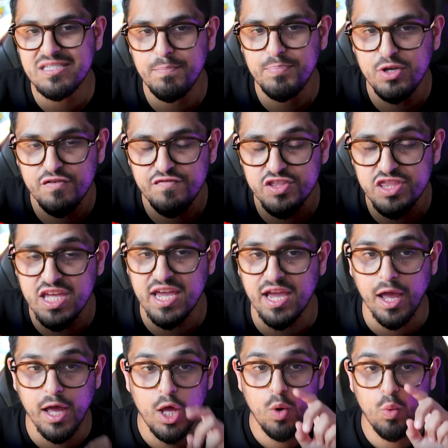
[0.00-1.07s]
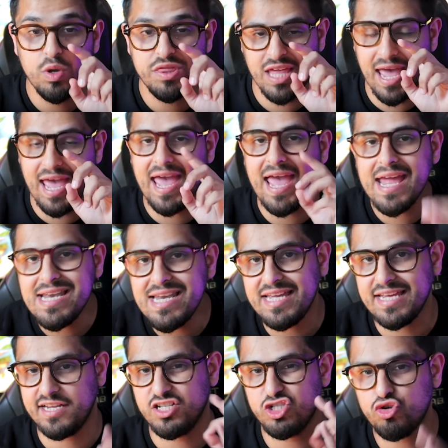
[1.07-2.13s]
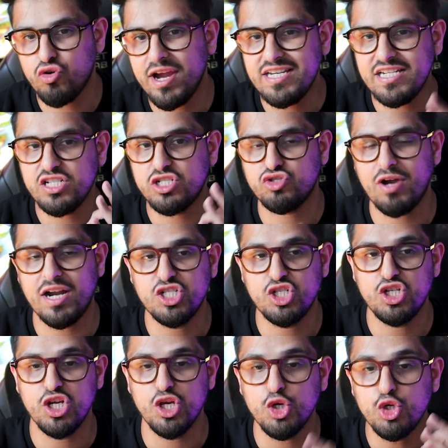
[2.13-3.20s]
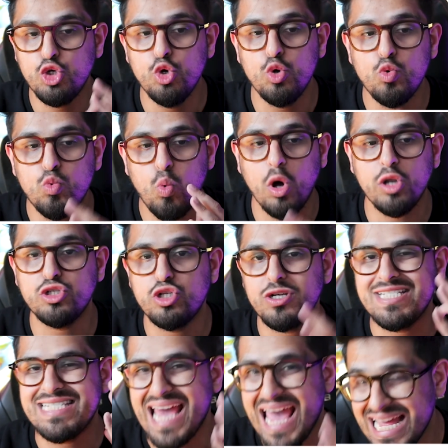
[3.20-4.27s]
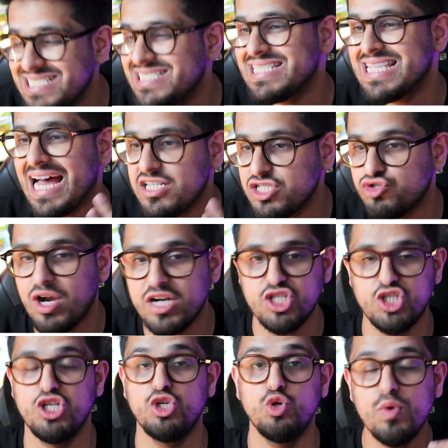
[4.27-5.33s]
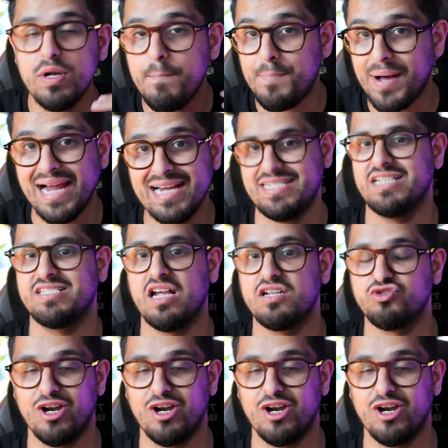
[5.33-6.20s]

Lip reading: the beautiful thing. With any trading strategy, you want to test that strategy. You want to backtest that